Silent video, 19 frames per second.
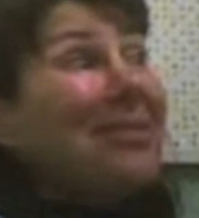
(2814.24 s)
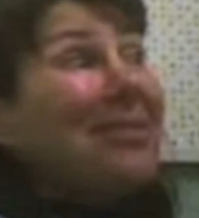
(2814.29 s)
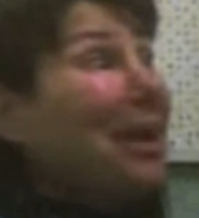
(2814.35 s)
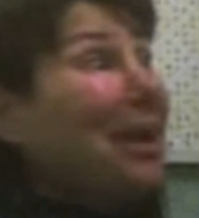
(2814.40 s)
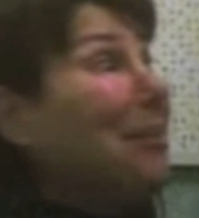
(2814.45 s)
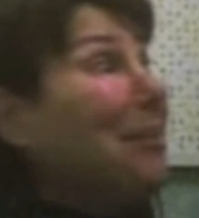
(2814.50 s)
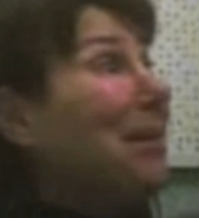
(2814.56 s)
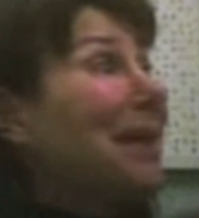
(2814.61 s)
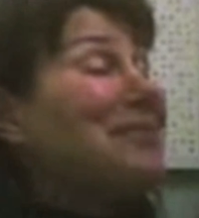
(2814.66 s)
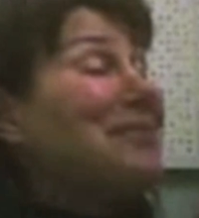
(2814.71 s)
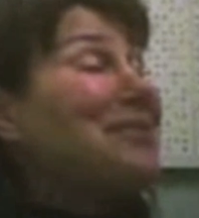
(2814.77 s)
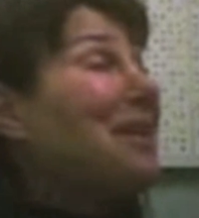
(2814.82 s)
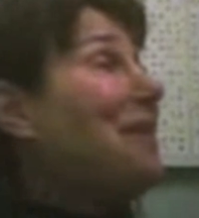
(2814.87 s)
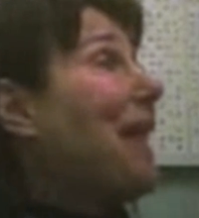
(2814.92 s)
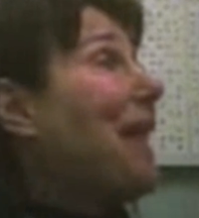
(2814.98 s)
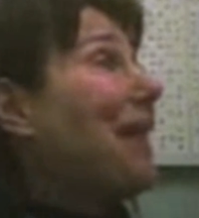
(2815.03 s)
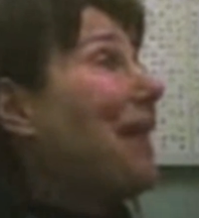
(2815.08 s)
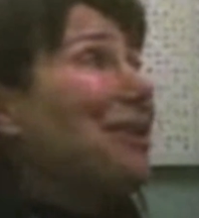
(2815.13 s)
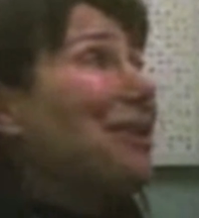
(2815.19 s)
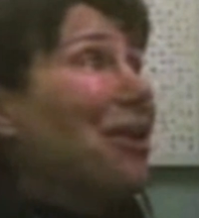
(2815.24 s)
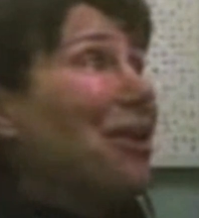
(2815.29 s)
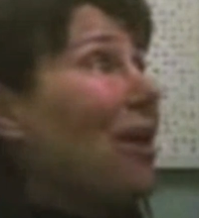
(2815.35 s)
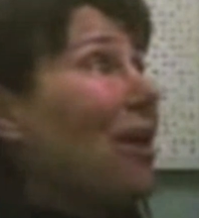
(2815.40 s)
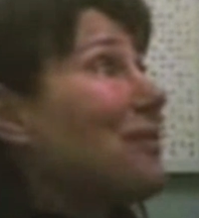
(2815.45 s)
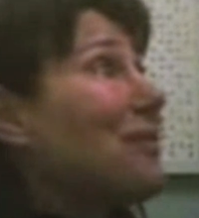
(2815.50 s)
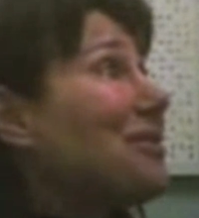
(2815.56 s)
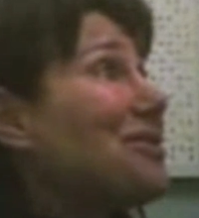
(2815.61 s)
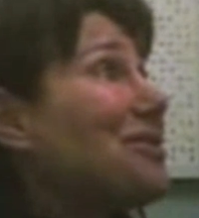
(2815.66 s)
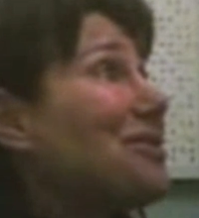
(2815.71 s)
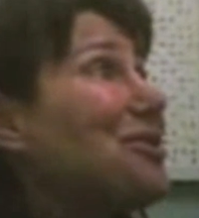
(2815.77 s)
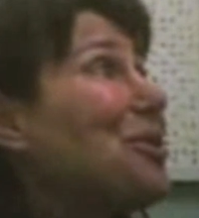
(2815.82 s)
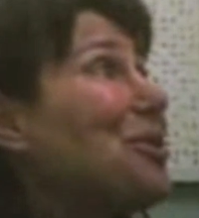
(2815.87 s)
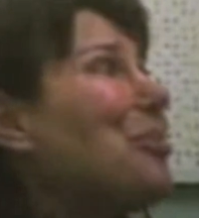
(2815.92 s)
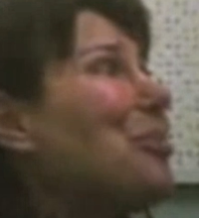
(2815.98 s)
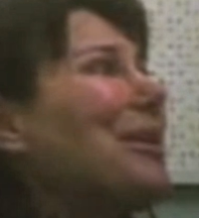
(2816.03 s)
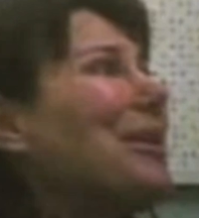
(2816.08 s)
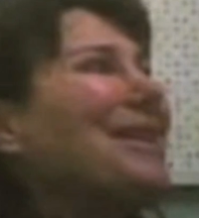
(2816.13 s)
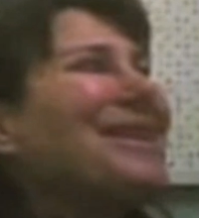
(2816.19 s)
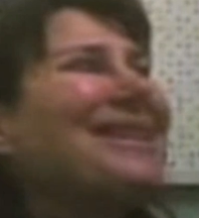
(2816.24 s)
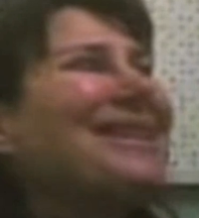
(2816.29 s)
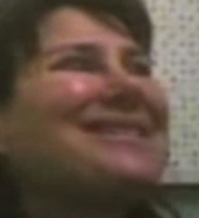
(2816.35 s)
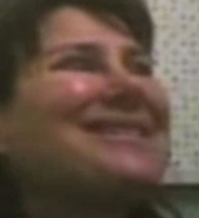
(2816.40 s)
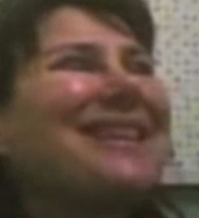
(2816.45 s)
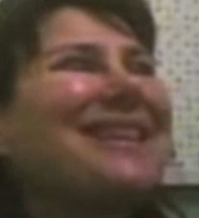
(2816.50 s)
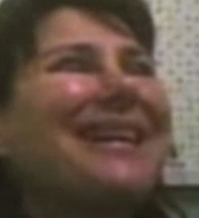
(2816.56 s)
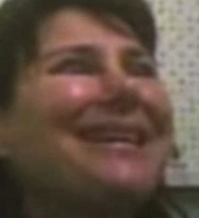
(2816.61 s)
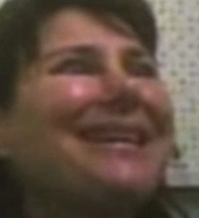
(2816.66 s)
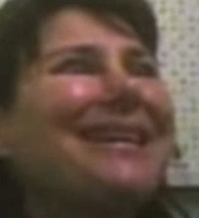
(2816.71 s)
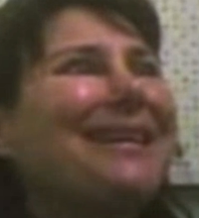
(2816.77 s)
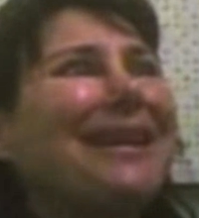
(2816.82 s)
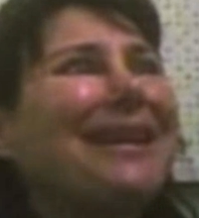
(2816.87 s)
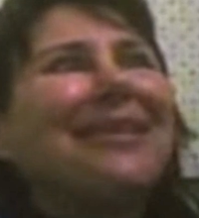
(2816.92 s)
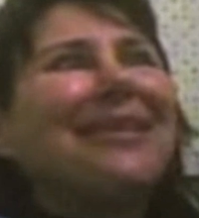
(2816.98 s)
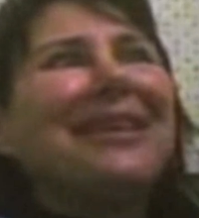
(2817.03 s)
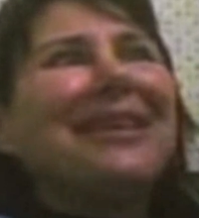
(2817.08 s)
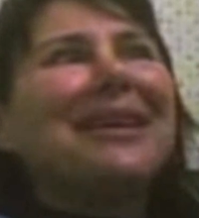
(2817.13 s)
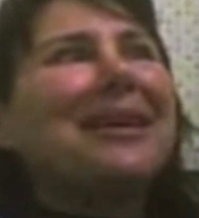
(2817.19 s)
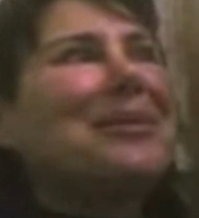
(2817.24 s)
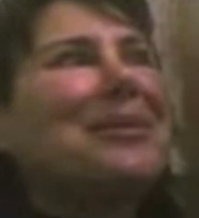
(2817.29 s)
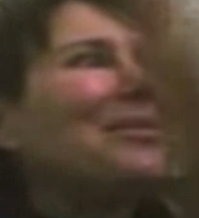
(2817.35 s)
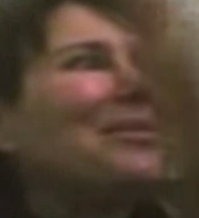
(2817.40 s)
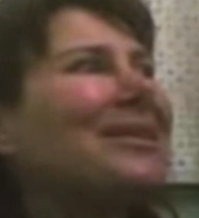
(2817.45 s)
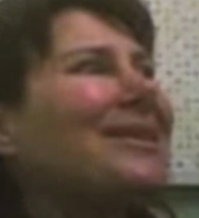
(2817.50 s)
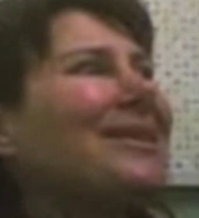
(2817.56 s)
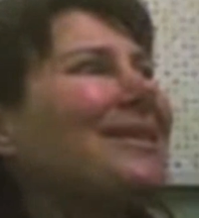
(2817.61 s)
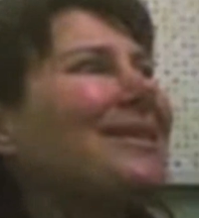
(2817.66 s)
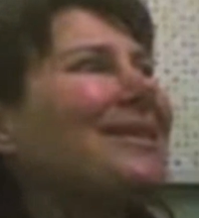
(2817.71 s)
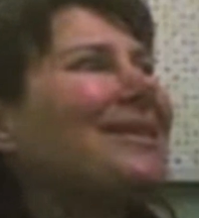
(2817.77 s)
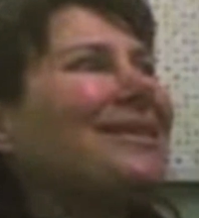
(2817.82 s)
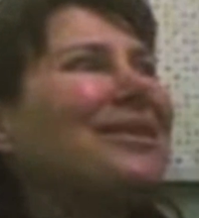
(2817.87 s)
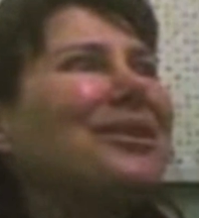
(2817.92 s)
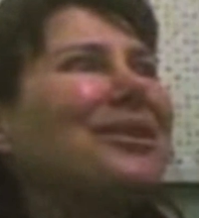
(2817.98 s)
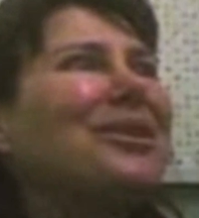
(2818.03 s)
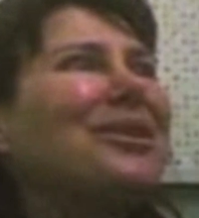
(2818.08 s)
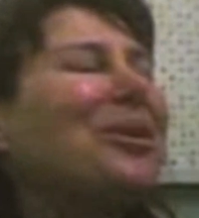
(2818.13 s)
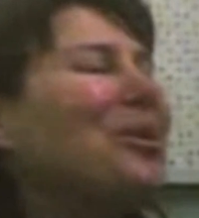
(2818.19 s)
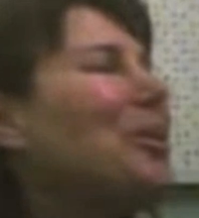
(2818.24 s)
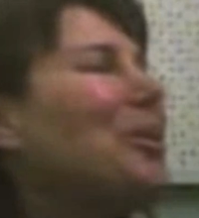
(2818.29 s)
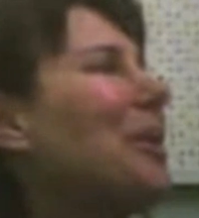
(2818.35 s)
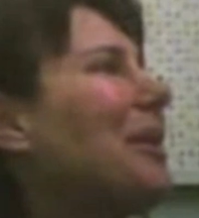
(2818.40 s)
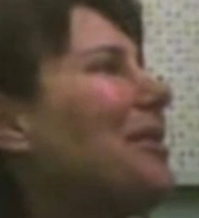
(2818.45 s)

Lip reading: mean, I've done that in the office, you know, but it's like, and then I'm, you know,